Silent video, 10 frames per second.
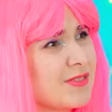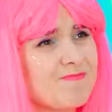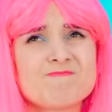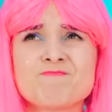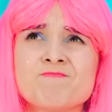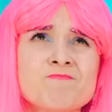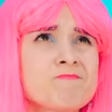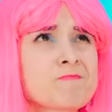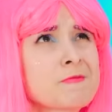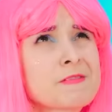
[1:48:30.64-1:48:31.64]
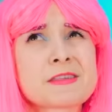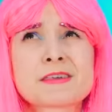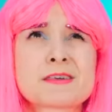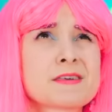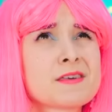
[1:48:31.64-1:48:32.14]
secret code?
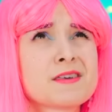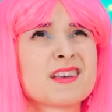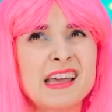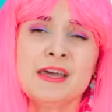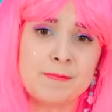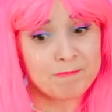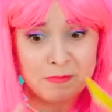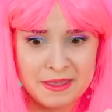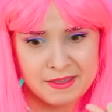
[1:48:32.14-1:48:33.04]
Let me see